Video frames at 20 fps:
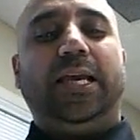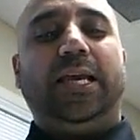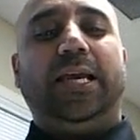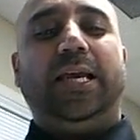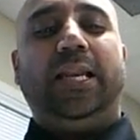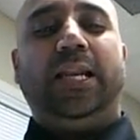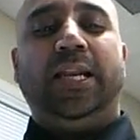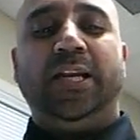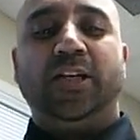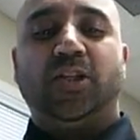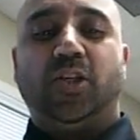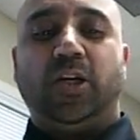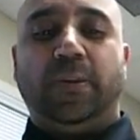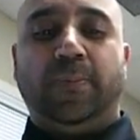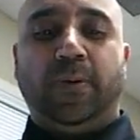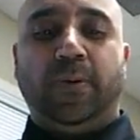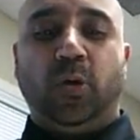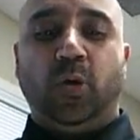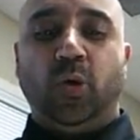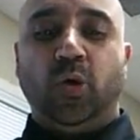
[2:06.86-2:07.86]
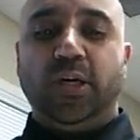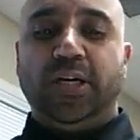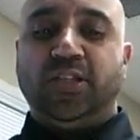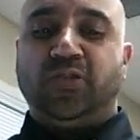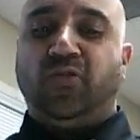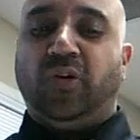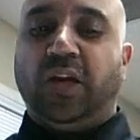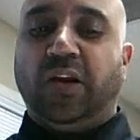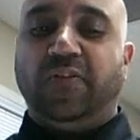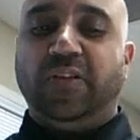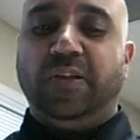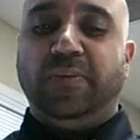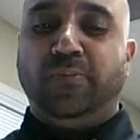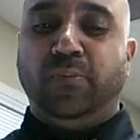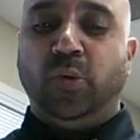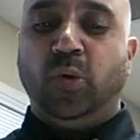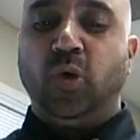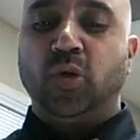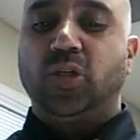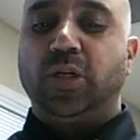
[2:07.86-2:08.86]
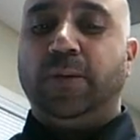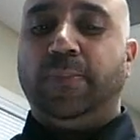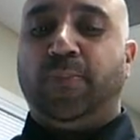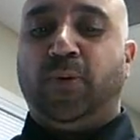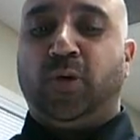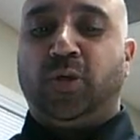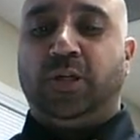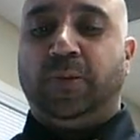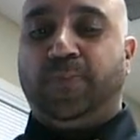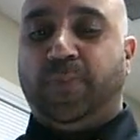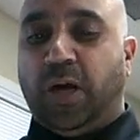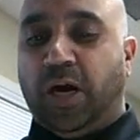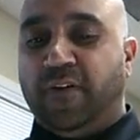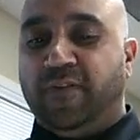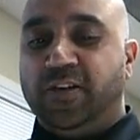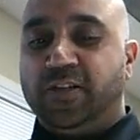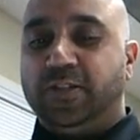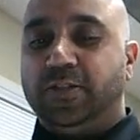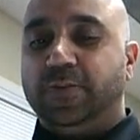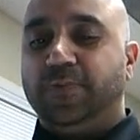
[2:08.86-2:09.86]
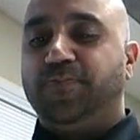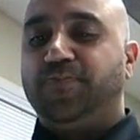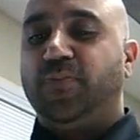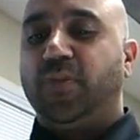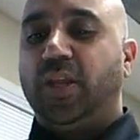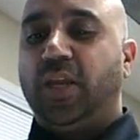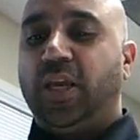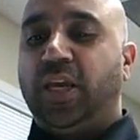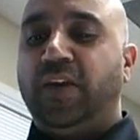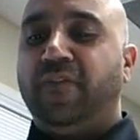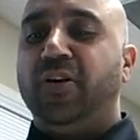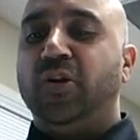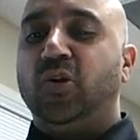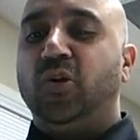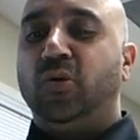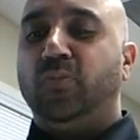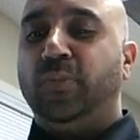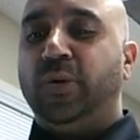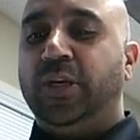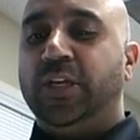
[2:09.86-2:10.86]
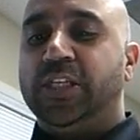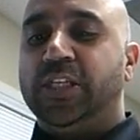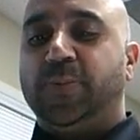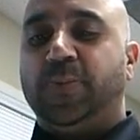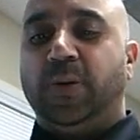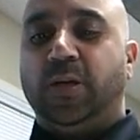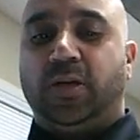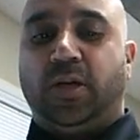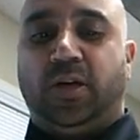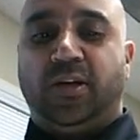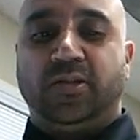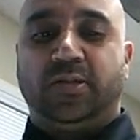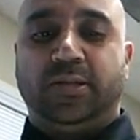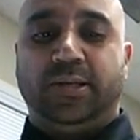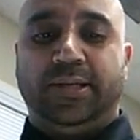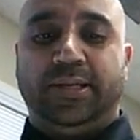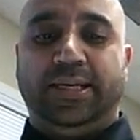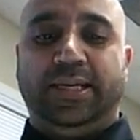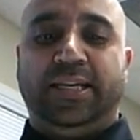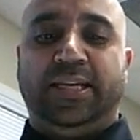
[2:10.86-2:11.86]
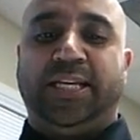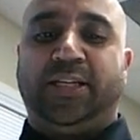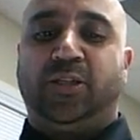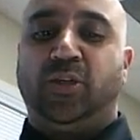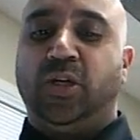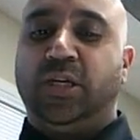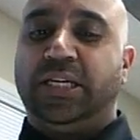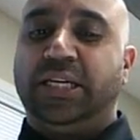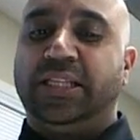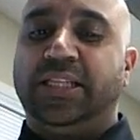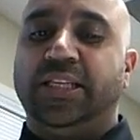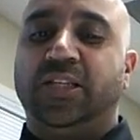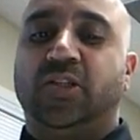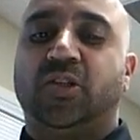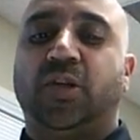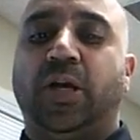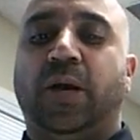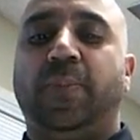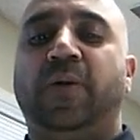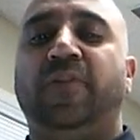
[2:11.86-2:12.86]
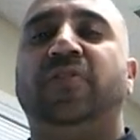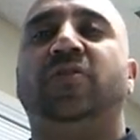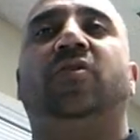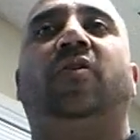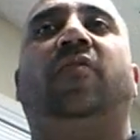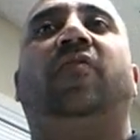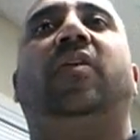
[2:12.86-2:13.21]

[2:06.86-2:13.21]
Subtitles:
Listed below is one of the most important powers given to municipal council in regulating the subdivision of